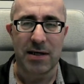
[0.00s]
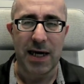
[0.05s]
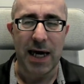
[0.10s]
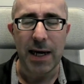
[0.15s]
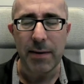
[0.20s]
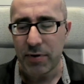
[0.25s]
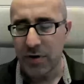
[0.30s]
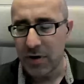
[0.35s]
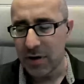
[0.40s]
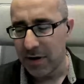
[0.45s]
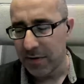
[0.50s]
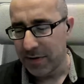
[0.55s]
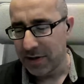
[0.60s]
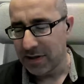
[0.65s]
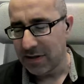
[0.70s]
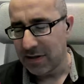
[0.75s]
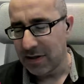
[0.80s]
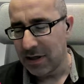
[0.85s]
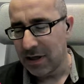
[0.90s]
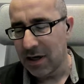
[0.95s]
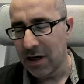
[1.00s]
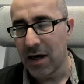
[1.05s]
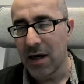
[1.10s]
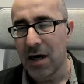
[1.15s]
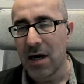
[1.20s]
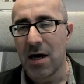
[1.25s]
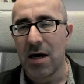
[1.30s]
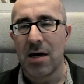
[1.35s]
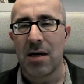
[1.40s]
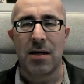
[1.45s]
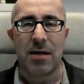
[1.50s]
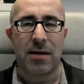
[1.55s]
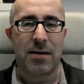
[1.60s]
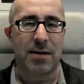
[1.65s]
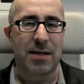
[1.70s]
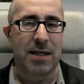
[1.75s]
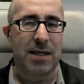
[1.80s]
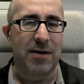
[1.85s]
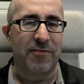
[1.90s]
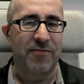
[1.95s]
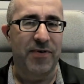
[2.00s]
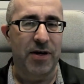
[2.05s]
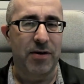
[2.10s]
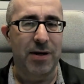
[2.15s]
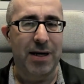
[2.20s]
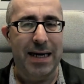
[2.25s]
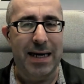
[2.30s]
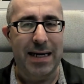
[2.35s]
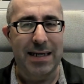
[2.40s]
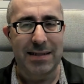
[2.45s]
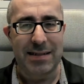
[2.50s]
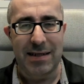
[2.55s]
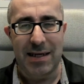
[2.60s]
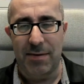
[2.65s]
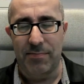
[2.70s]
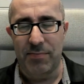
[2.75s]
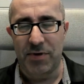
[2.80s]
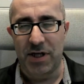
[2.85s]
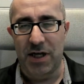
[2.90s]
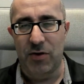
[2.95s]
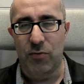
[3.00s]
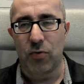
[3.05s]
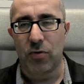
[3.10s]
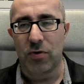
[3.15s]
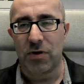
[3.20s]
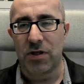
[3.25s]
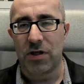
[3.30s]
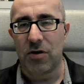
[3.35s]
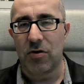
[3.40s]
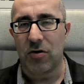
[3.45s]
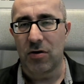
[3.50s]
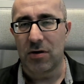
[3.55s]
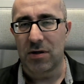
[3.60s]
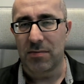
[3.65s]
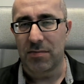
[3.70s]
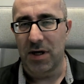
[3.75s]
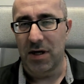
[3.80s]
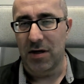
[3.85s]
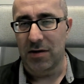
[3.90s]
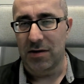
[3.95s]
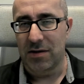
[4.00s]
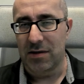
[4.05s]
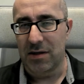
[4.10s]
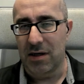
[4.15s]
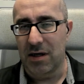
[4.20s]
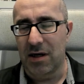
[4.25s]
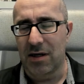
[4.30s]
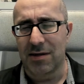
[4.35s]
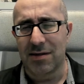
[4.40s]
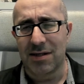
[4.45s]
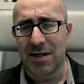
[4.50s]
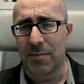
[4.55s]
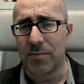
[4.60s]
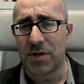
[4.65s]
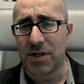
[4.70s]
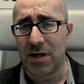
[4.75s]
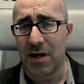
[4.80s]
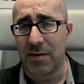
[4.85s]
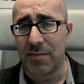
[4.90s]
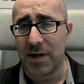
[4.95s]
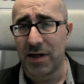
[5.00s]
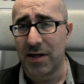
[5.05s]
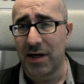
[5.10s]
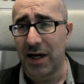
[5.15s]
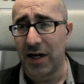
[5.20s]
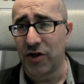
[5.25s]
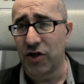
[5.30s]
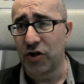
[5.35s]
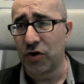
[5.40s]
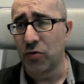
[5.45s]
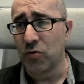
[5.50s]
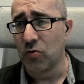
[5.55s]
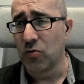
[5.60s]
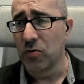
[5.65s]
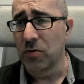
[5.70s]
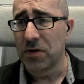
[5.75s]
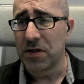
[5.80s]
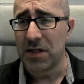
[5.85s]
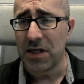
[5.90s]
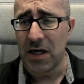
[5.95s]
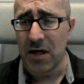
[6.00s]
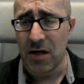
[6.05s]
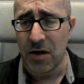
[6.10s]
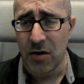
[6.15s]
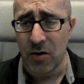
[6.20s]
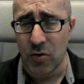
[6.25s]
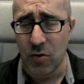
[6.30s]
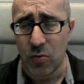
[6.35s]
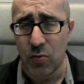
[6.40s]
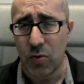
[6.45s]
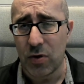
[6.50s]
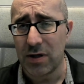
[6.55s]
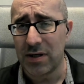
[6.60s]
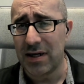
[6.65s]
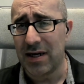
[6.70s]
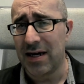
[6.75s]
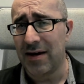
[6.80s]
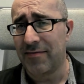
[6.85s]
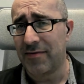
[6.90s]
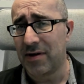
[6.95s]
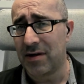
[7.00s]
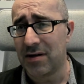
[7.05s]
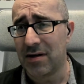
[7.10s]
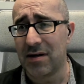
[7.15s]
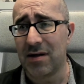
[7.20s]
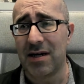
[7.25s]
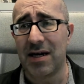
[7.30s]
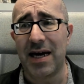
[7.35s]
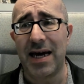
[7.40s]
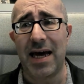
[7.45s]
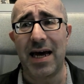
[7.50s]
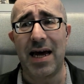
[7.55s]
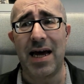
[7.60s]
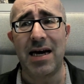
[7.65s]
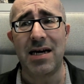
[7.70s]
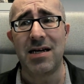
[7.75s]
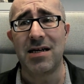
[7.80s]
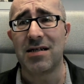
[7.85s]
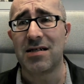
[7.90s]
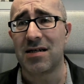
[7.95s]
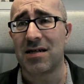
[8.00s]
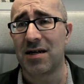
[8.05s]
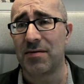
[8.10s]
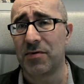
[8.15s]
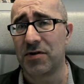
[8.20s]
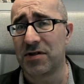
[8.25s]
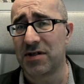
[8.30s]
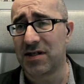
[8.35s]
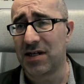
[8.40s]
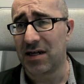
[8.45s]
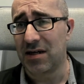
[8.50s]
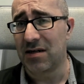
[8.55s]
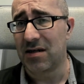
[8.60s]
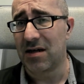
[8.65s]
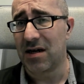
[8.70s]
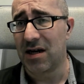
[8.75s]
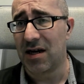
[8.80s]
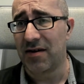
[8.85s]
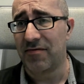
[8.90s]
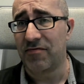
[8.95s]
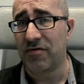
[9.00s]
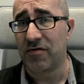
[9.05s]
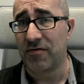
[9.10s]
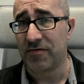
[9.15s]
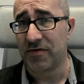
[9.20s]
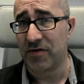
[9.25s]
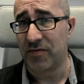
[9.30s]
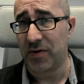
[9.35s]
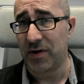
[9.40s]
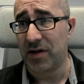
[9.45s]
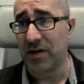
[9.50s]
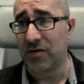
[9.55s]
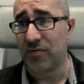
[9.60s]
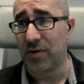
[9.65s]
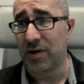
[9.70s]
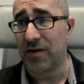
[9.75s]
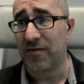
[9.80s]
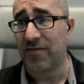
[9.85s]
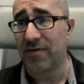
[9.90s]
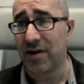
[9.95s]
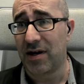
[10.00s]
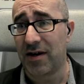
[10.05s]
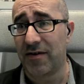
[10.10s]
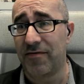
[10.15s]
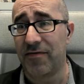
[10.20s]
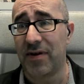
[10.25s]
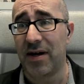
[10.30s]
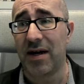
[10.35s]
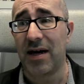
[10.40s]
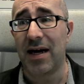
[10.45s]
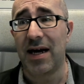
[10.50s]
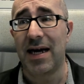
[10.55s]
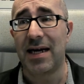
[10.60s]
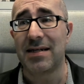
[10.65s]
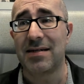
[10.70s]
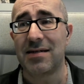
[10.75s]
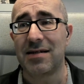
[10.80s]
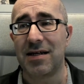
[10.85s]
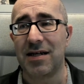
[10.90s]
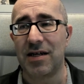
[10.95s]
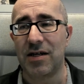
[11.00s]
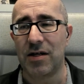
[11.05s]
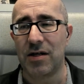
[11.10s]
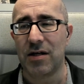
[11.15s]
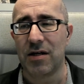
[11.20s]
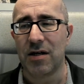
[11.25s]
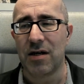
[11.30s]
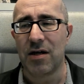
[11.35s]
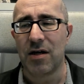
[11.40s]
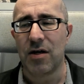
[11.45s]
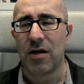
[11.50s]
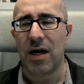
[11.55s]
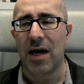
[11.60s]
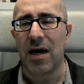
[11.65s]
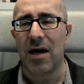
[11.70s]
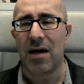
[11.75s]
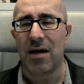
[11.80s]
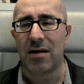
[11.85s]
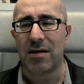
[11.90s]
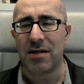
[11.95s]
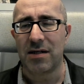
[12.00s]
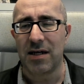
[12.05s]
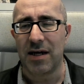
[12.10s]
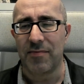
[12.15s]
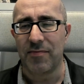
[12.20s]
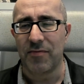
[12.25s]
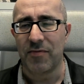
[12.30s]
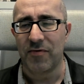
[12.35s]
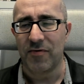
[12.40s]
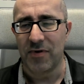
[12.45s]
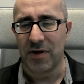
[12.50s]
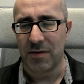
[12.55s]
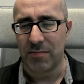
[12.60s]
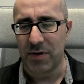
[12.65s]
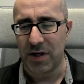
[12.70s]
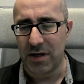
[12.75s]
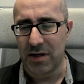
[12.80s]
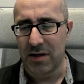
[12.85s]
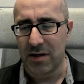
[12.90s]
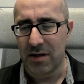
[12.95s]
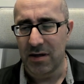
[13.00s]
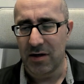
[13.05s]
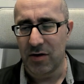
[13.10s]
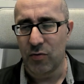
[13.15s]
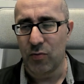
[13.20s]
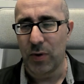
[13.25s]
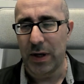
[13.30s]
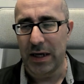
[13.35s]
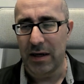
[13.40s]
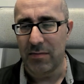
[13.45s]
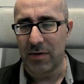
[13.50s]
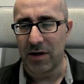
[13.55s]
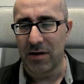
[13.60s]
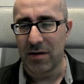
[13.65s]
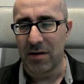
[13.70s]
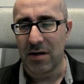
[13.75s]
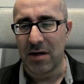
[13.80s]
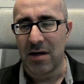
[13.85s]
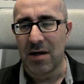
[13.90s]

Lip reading: in April this year. The very last update talked about sometime in H2. So whatever, anytime in the second half of 2025, SE RTM will be available.